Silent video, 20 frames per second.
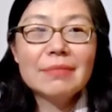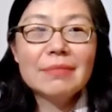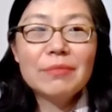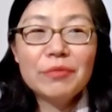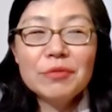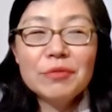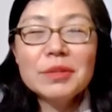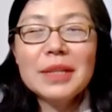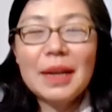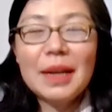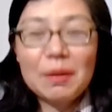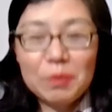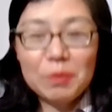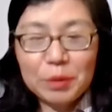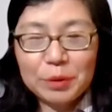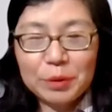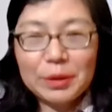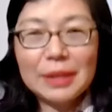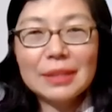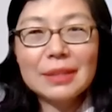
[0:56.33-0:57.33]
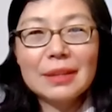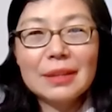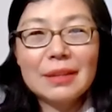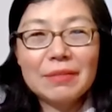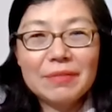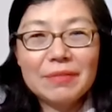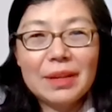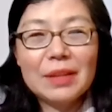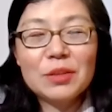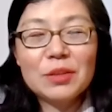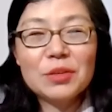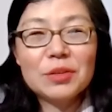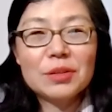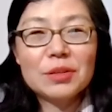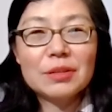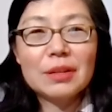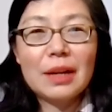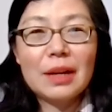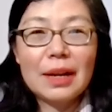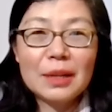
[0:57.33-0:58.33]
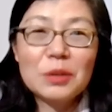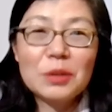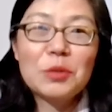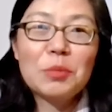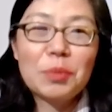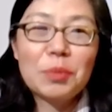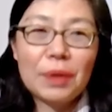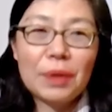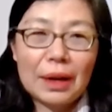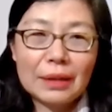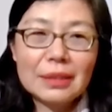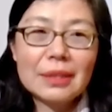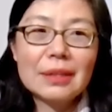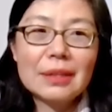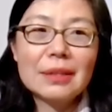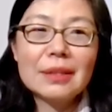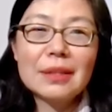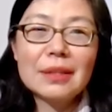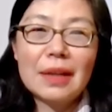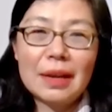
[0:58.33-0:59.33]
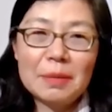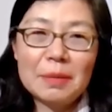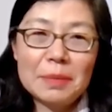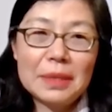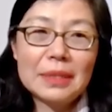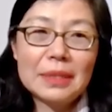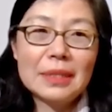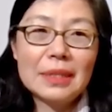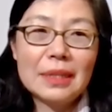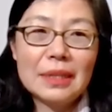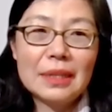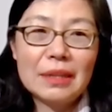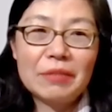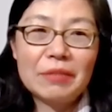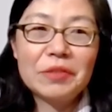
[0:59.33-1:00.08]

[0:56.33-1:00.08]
full-time real estate investor. I do practice IBC,